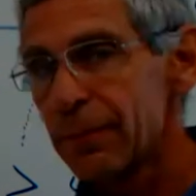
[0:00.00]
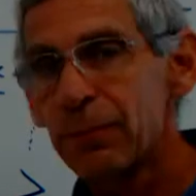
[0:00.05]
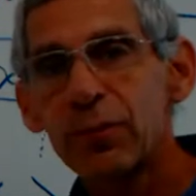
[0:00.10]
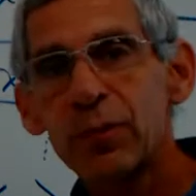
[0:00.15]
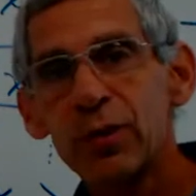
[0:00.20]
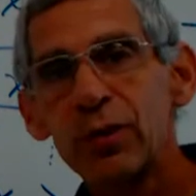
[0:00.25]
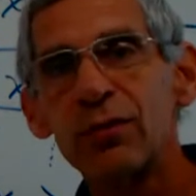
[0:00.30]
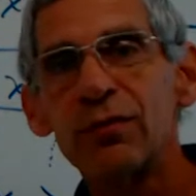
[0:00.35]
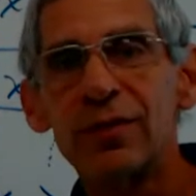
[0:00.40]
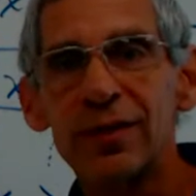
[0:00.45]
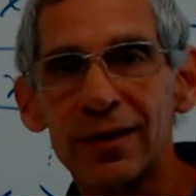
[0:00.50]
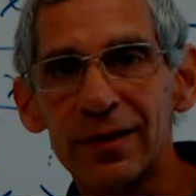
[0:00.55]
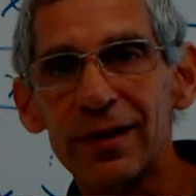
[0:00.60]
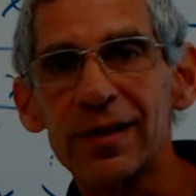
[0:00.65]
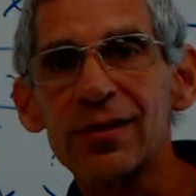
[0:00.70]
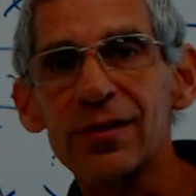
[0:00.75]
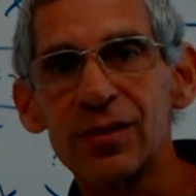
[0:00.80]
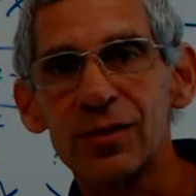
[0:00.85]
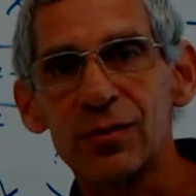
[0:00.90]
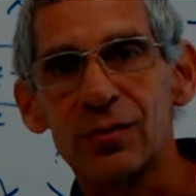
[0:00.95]
I proved that
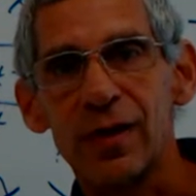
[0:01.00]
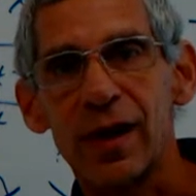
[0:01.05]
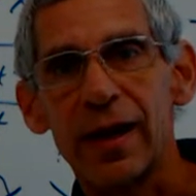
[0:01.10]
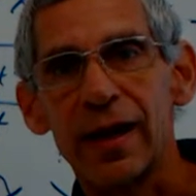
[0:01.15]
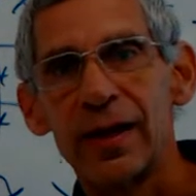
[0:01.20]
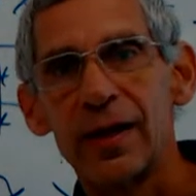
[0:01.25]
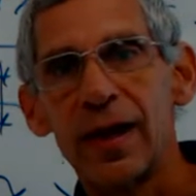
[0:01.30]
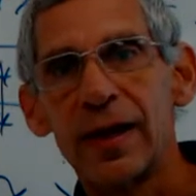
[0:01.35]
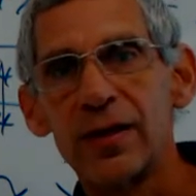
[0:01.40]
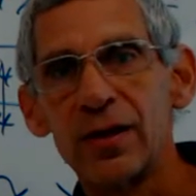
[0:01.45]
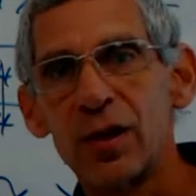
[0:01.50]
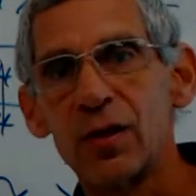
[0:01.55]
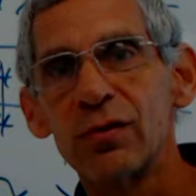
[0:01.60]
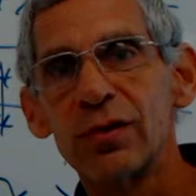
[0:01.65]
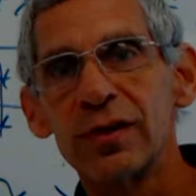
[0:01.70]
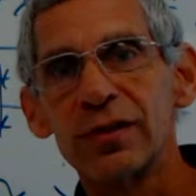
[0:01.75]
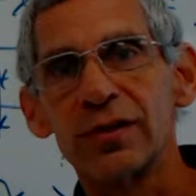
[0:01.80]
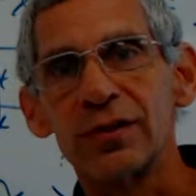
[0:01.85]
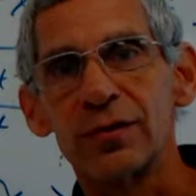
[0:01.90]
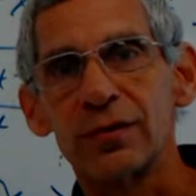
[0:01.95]
this is right. I know
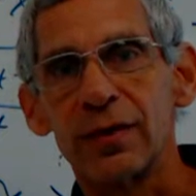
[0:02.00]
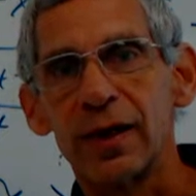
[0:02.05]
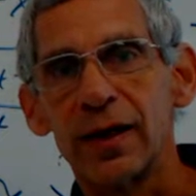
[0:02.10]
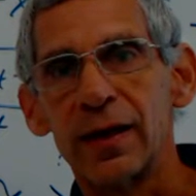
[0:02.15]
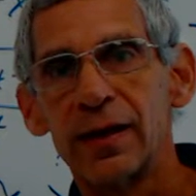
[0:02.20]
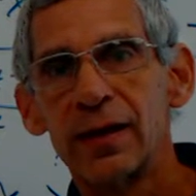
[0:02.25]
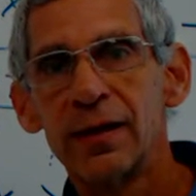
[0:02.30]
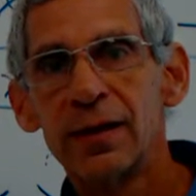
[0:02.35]
this is right.